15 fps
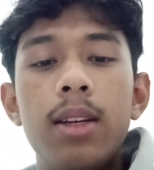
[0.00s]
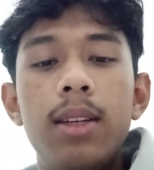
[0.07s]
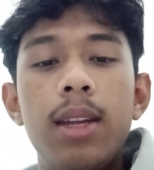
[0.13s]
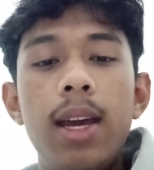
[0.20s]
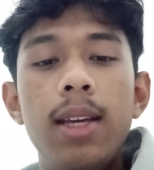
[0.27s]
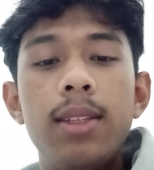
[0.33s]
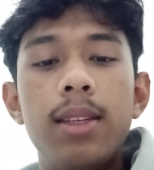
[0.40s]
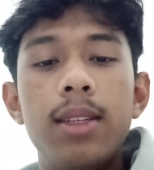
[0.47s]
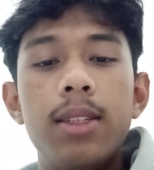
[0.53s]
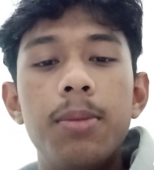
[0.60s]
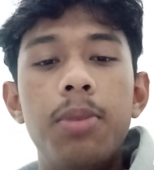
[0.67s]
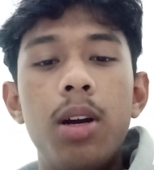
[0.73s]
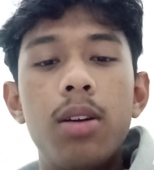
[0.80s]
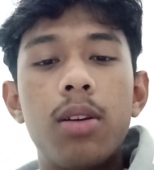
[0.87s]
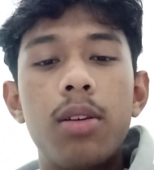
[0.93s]
Next is
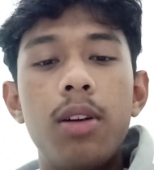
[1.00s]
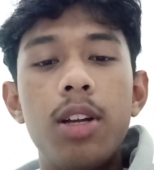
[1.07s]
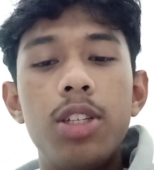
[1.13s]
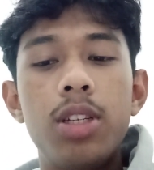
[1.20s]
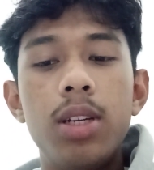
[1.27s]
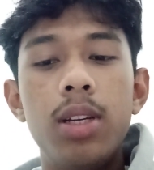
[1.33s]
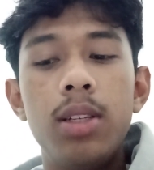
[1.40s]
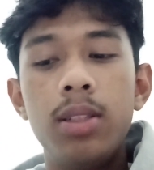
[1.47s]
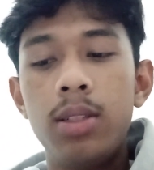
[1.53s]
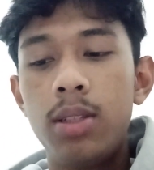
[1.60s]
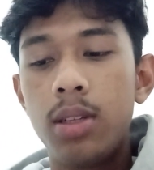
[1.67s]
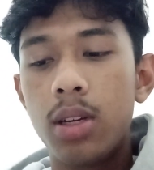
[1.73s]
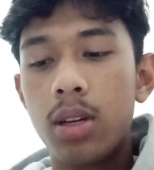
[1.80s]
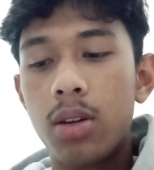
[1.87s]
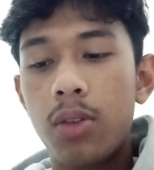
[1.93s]
about
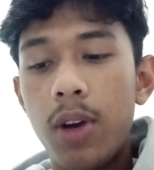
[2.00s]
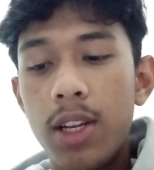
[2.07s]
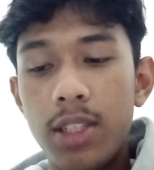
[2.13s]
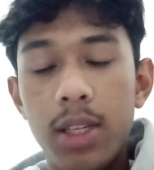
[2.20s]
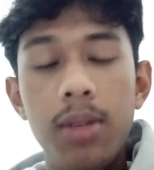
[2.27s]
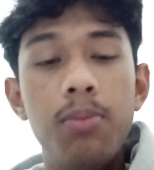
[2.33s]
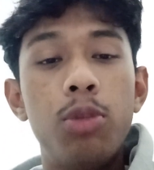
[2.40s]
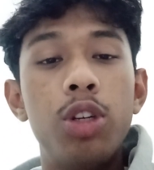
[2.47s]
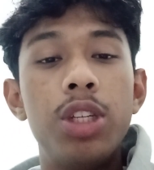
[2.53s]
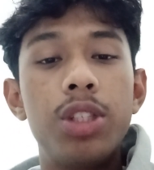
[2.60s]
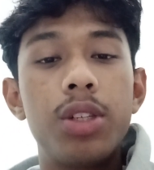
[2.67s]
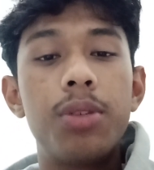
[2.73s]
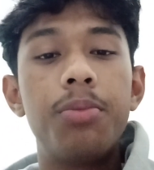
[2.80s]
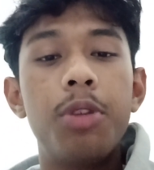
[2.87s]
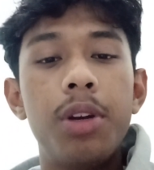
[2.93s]
Croatian
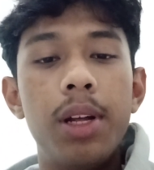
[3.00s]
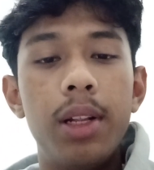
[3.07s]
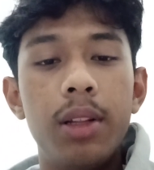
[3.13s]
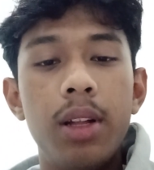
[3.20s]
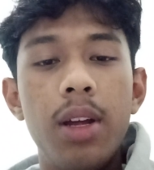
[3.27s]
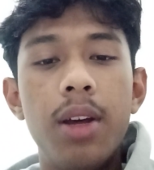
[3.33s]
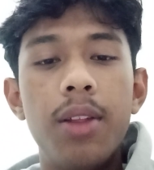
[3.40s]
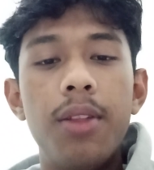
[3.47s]
monitor model.